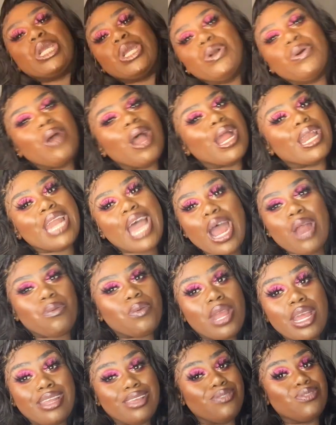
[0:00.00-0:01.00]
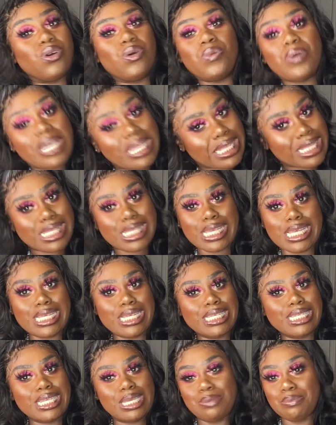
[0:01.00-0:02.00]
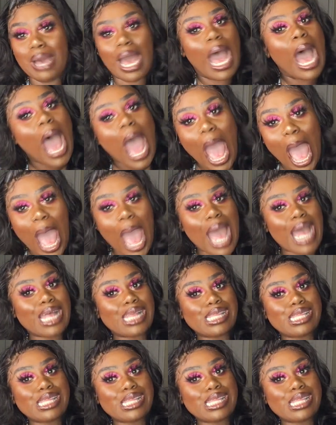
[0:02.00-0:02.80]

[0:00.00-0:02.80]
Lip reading: you are not ready for winter in my eyes.